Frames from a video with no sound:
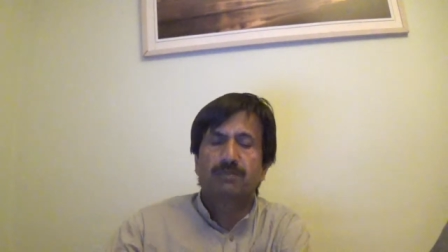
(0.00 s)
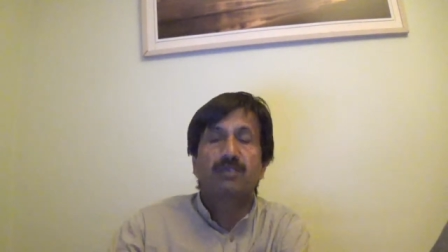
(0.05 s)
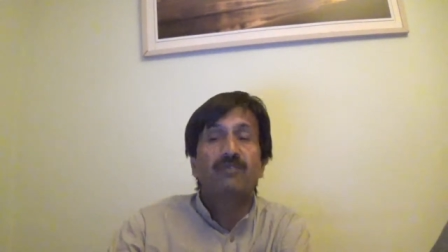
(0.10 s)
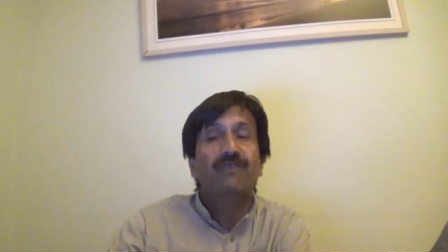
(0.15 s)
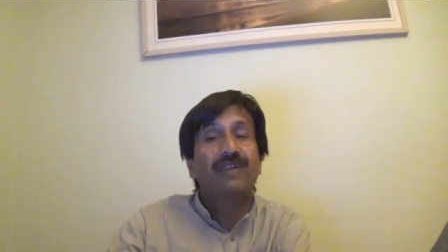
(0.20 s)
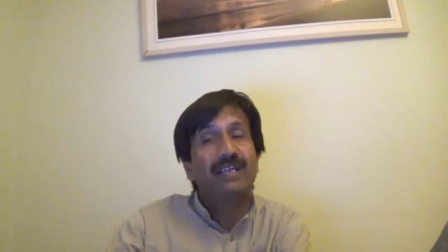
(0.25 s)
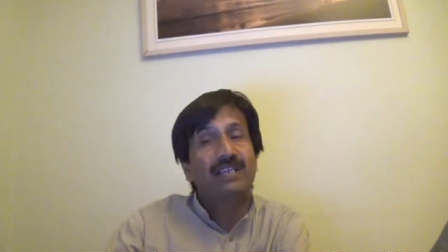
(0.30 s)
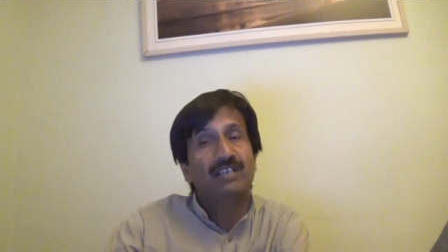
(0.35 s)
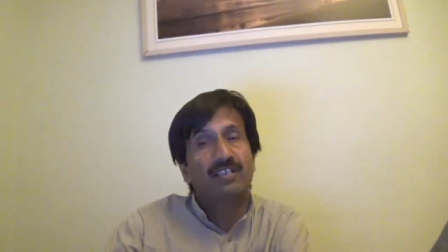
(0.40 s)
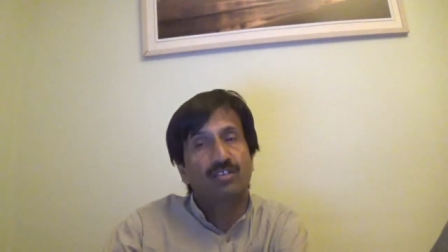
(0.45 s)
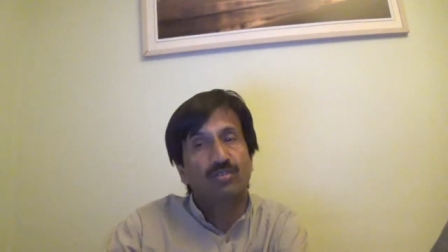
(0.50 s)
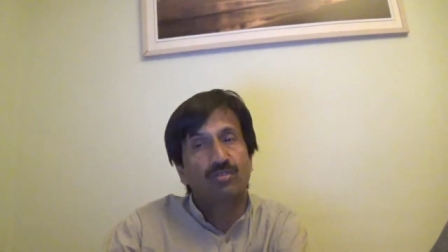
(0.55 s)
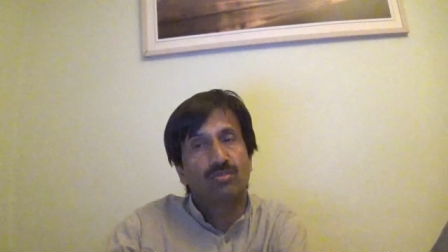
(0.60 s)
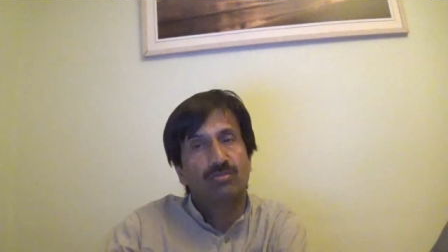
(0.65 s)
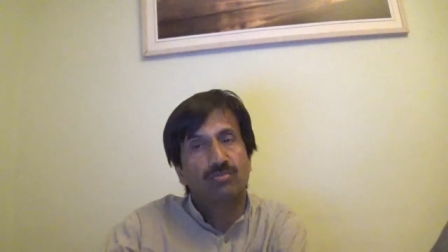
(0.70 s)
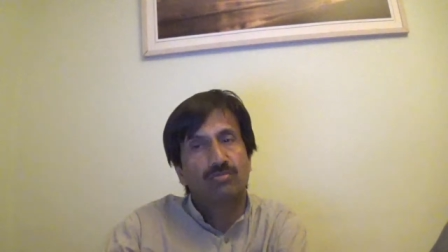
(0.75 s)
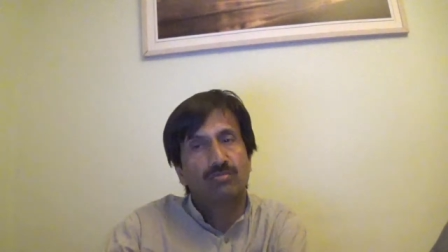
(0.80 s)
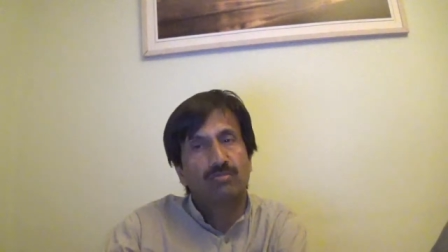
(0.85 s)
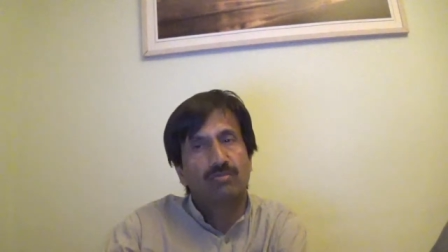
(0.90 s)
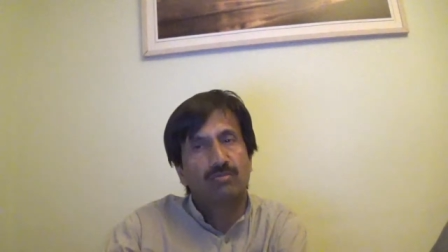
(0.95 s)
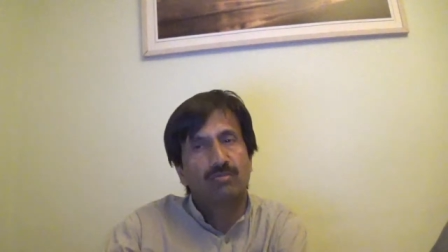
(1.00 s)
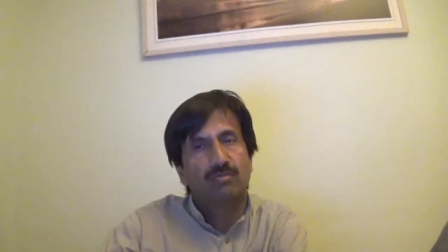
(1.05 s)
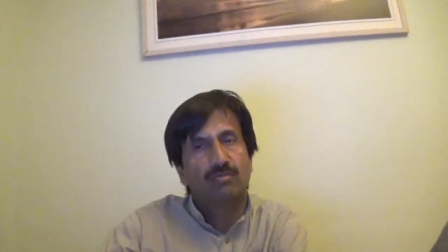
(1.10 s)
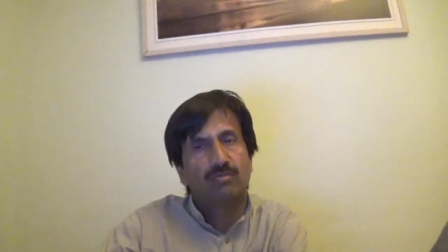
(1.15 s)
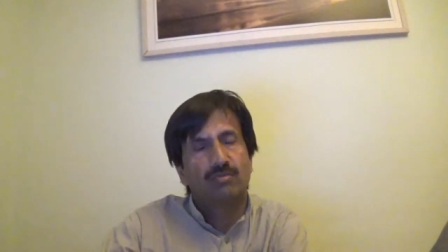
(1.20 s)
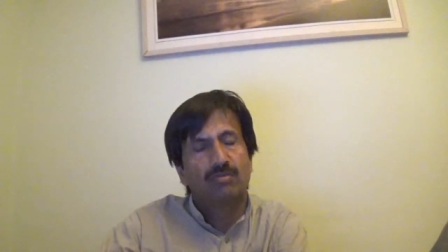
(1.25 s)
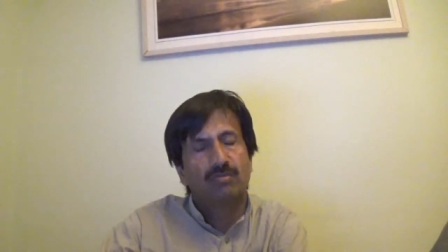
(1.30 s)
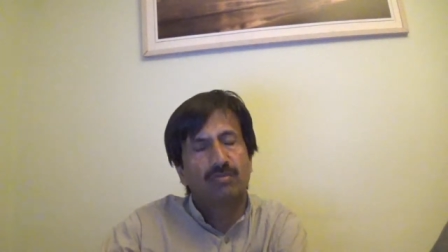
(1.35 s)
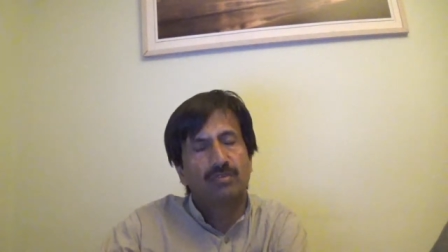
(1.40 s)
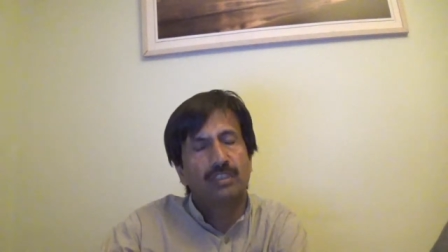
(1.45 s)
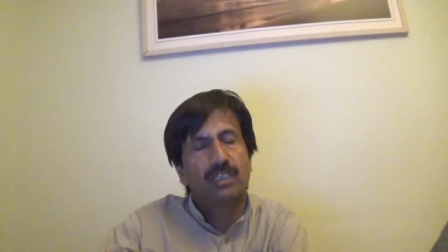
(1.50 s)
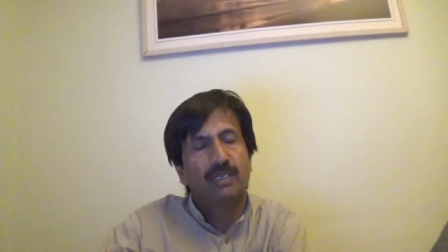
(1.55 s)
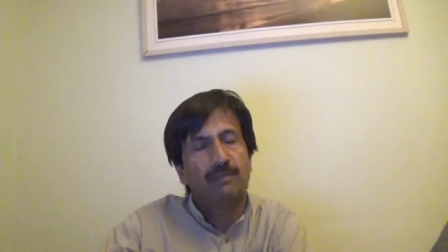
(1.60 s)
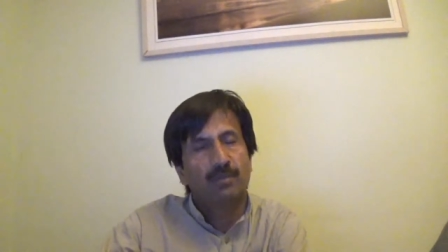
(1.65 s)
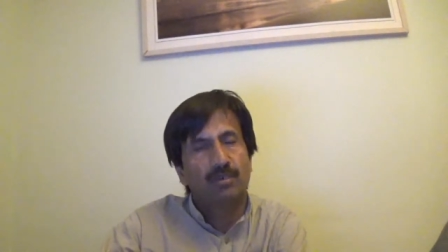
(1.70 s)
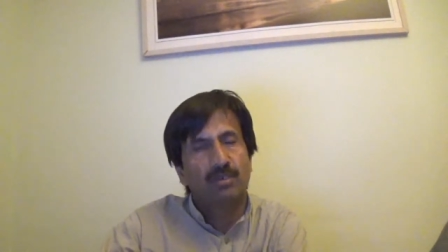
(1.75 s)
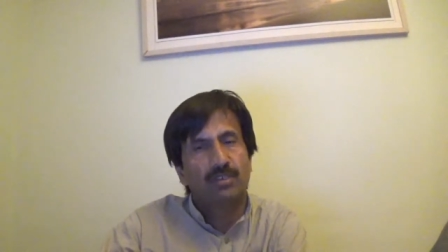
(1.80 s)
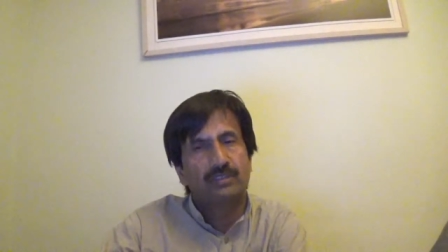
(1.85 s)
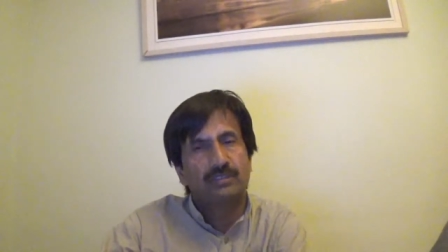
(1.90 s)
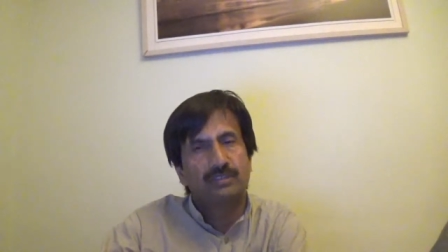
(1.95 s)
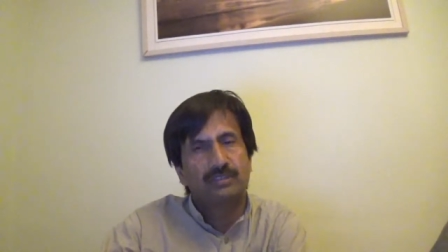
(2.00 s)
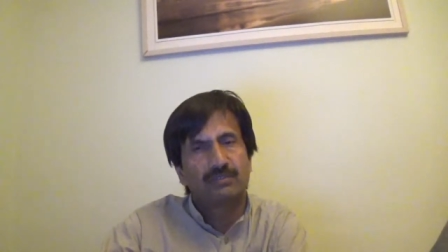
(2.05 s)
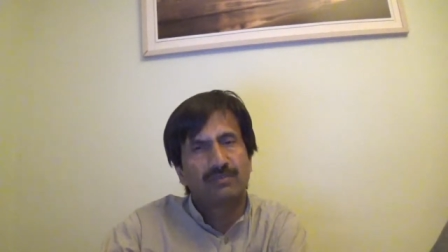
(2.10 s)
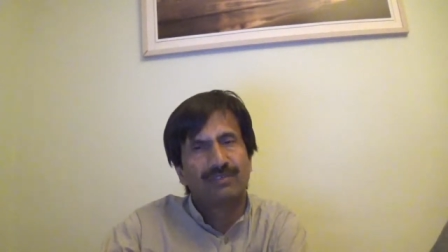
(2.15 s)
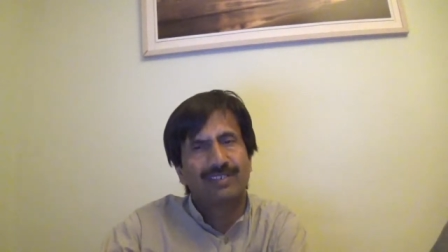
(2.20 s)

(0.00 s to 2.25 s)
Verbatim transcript: prevent, you know, the hemorrhoids.